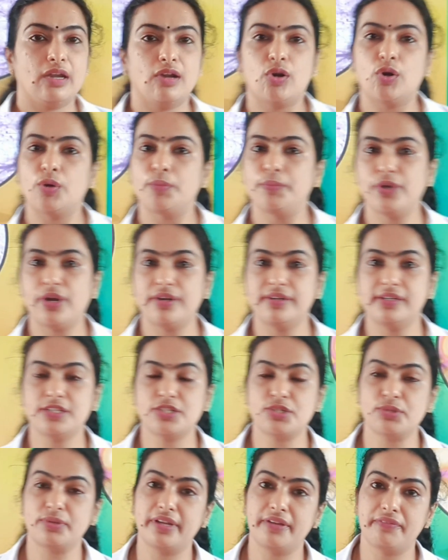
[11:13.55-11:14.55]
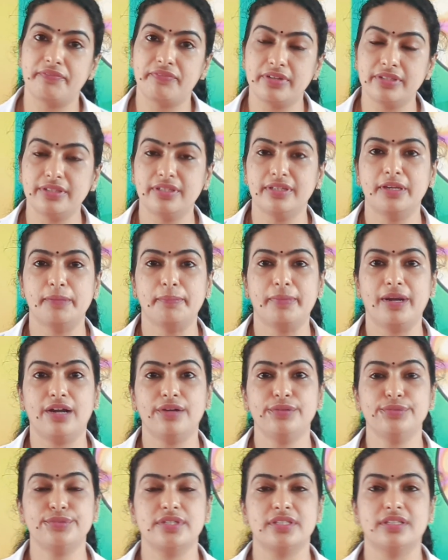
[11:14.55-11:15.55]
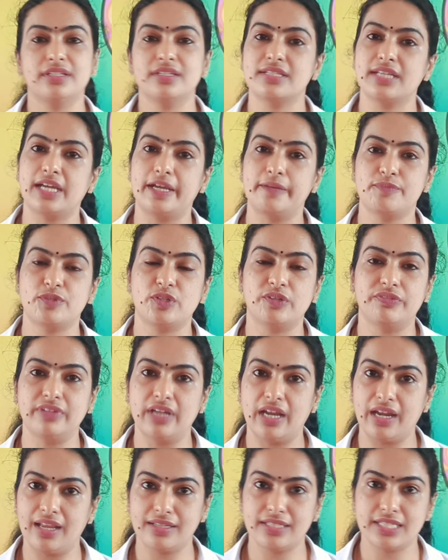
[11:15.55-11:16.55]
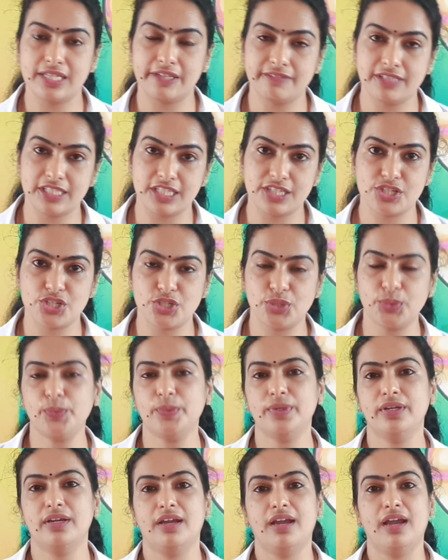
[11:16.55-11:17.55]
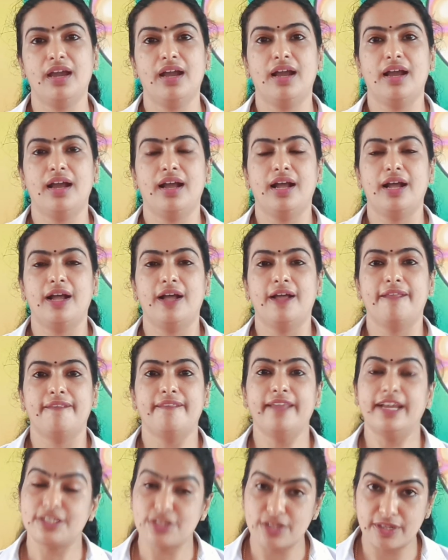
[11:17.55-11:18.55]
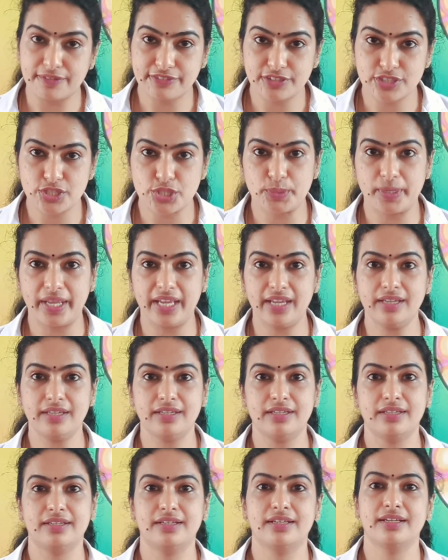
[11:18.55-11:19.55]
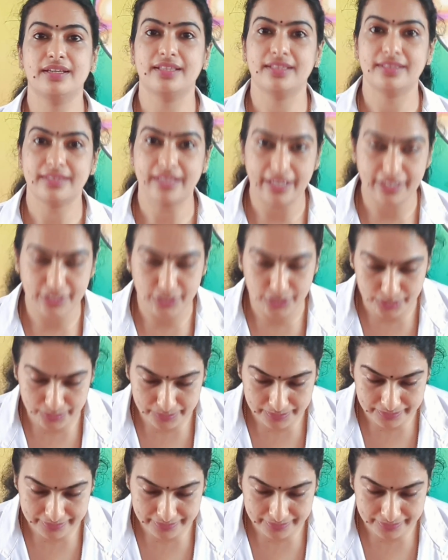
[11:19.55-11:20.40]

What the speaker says: Hope you understood everything about the types of connective tissue. That's all for today. Thank you.